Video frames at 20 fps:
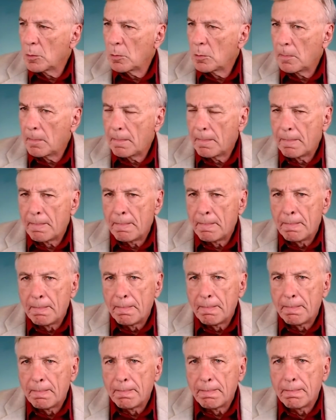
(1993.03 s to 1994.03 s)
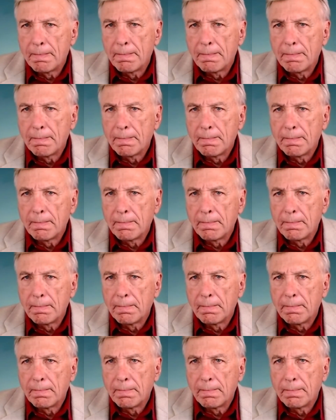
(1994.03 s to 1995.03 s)
a theory was something
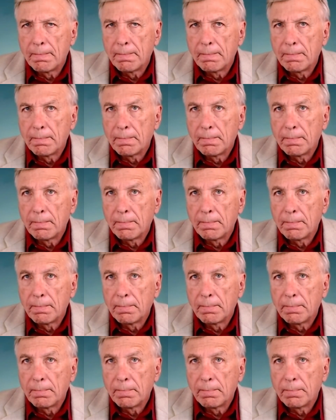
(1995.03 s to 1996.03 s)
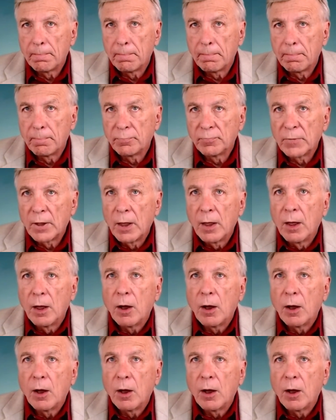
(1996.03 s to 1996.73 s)
still in question. Am I wrong?